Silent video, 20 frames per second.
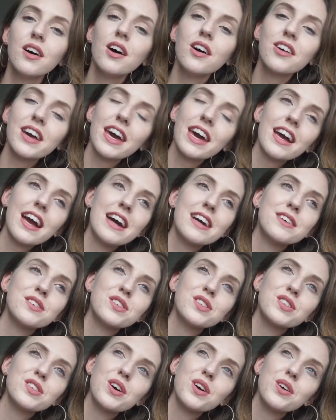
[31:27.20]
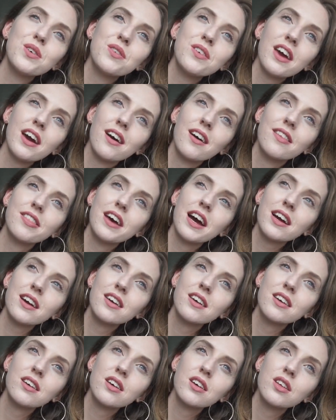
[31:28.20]
Okay guys, so yeah,
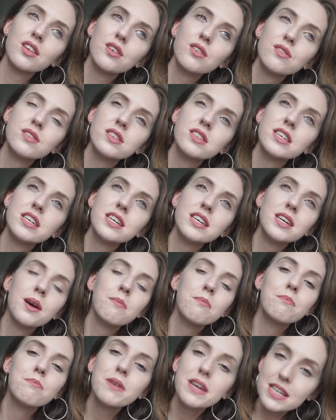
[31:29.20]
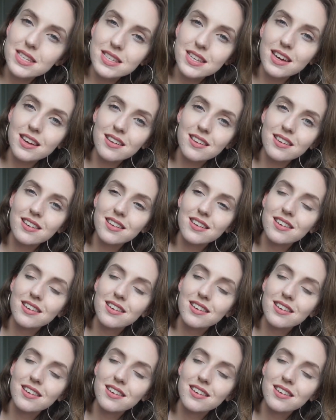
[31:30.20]
that concludes the basic